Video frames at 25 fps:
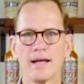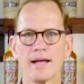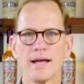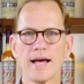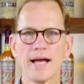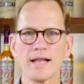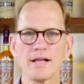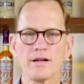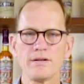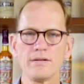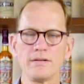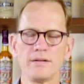
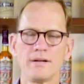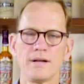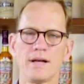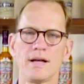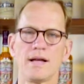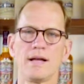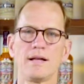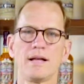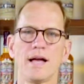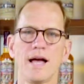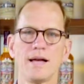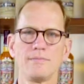Hello,
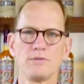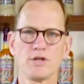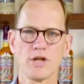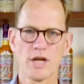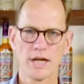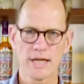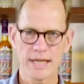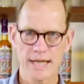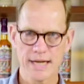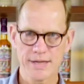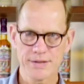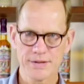I'm
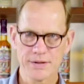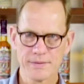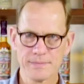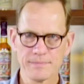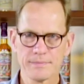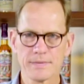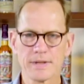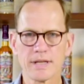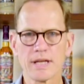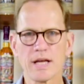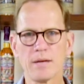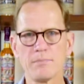John Glazer,
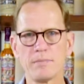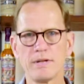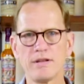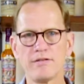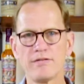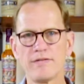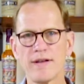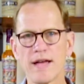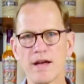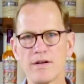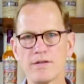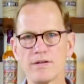company
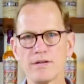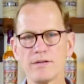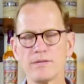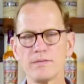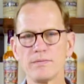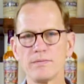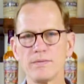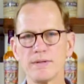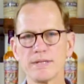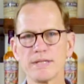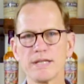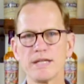founder,
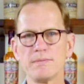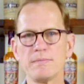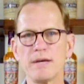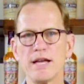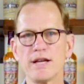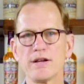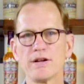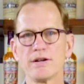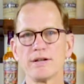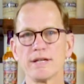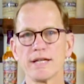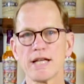whiskey
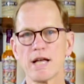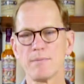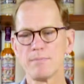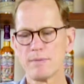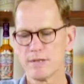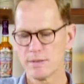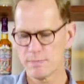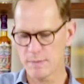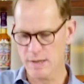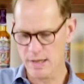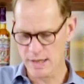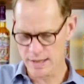maker at
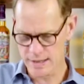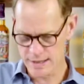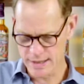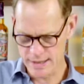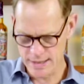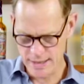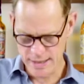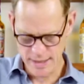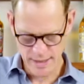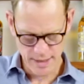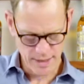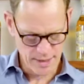Compass
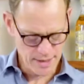Box,